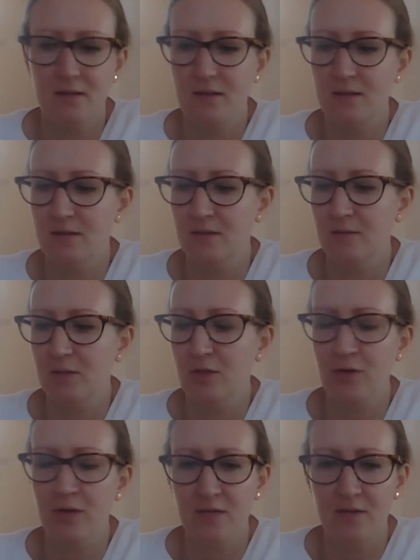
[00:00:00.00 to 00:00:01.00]
the
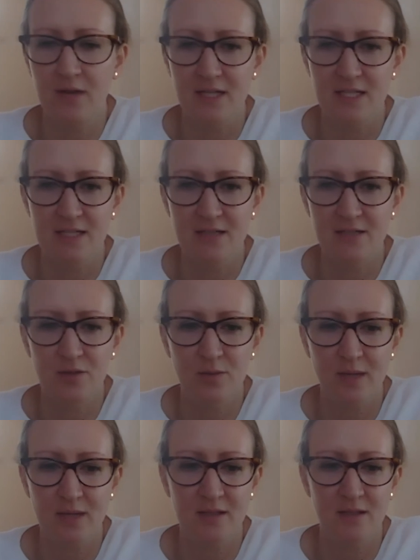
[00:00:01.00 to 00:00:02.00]
creative idea, the
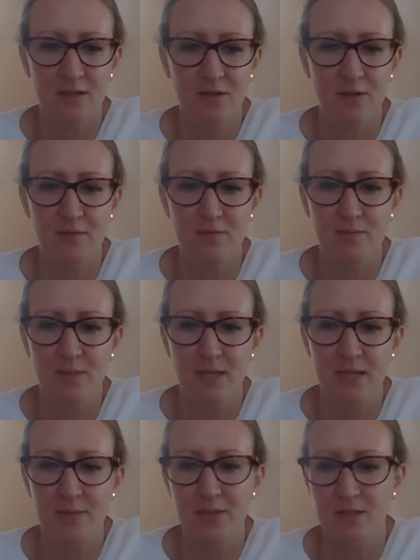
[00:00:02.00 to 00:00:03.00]
way that you have been
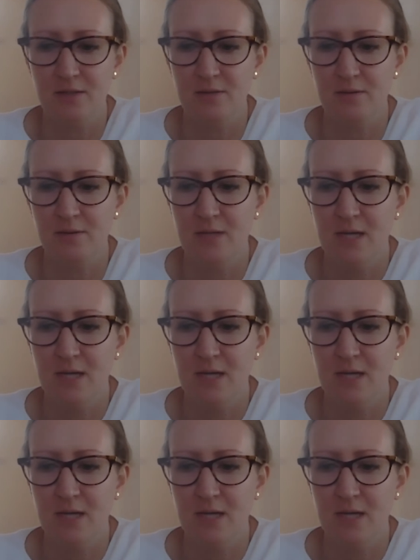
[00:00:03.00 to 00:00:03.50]
able to